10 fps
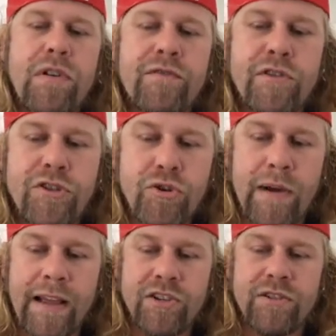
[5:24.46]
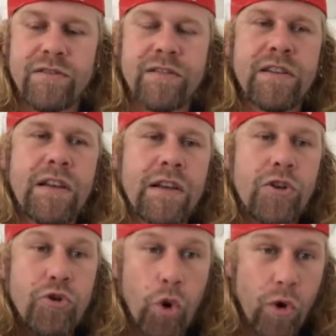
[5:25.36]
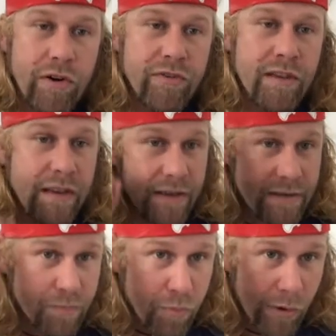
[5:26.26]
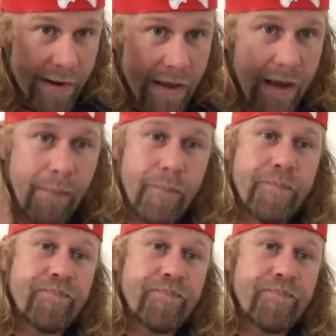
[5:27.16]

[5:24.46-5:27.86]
for directions. North is pointing up,